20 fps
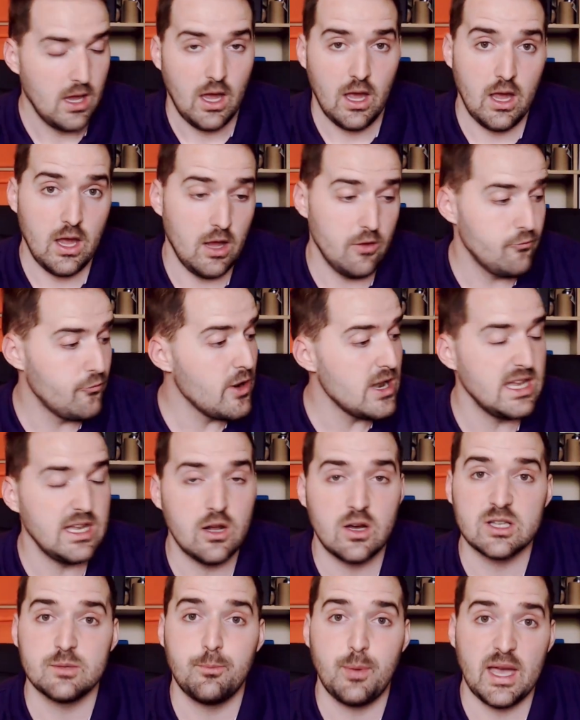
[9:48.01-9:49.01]
Really
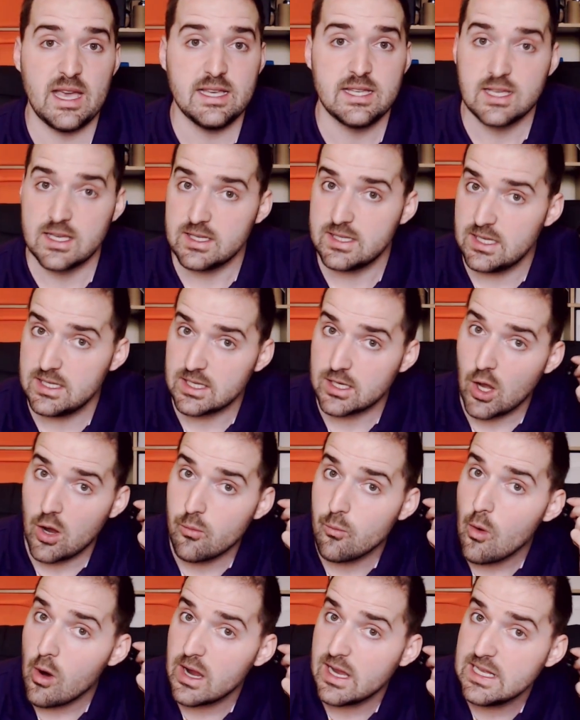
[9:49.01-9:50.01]
nice bass, because these are going
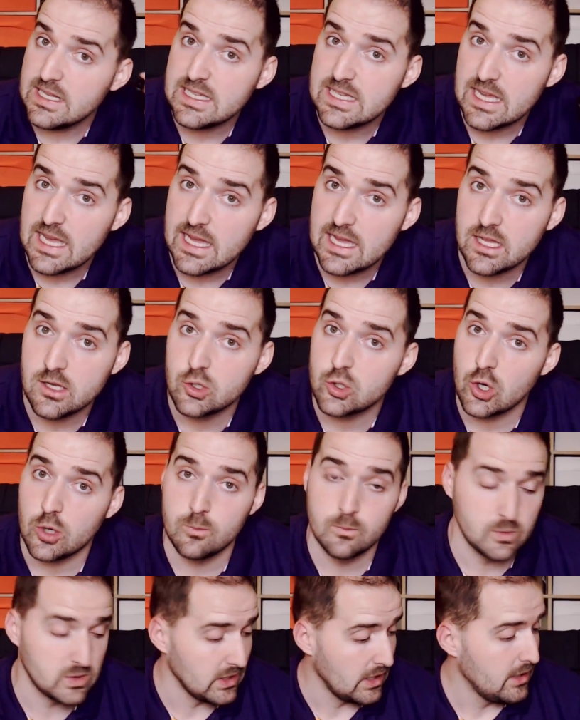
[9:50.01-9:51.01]
right into your
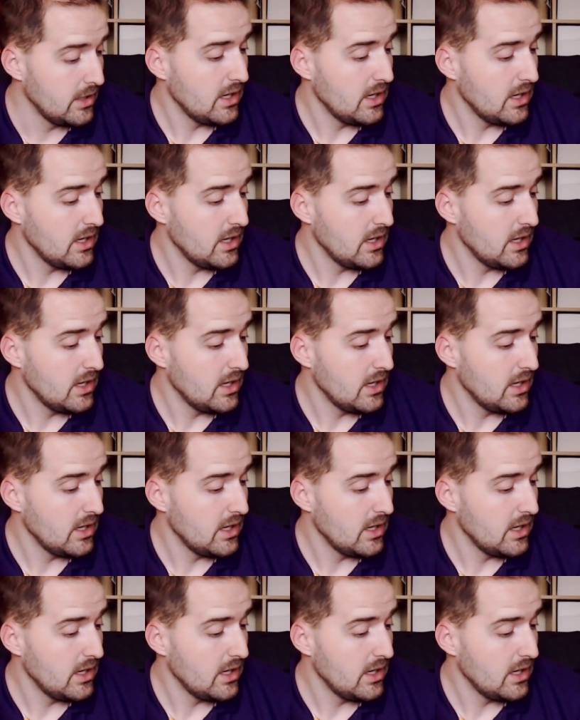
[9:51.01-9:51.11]
eardrums,